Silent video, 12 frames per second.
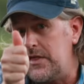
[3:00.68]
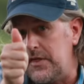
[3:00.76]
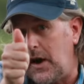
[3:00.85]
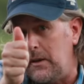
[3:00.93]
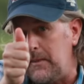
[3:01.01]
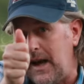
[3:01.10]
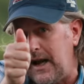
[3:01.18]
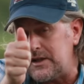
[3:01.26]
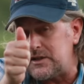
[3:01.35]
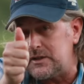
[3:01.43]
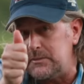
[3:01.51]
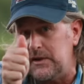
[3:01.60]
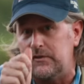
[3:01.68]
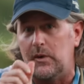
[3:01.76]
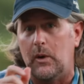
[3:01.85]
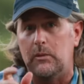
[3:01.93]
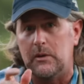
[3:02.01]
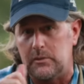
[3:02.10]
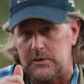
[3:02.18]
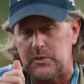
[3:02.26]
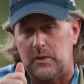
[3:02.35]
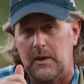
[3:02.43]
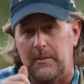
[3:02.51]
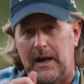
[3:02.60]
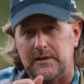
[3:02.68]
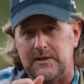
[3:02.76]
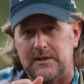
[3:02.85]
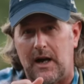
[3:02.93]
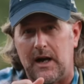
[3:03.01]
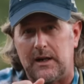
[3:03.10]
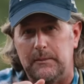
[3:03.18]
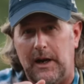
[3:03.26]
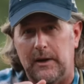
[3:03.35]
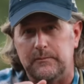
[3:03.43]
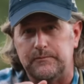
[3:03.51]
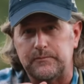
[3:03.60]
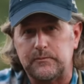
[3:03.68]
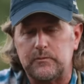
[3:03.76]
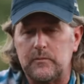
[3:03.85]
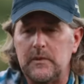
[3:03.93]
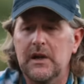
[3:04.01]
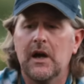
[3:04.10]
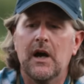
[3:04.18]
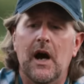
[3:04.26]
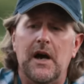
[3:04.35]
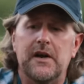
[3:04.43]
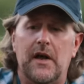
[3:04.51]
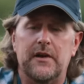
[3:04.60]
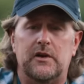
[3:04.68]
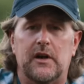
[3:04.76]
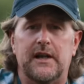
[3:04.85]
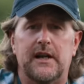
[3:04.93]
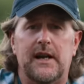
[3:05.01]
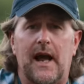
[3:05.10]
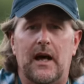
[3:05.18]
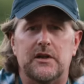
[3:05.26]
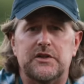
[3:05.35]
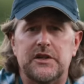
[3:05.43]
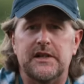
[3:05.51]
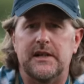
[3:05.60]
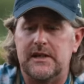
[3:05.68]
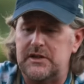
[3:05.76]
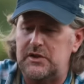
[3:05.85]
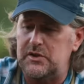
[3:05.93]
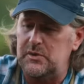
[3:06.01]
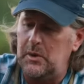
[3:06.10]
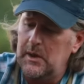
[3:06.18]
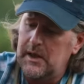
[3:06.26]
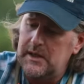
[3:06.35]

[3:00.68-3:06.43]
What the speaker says: Thumb has to be forward, which we're about to talk about. Another great analogy is to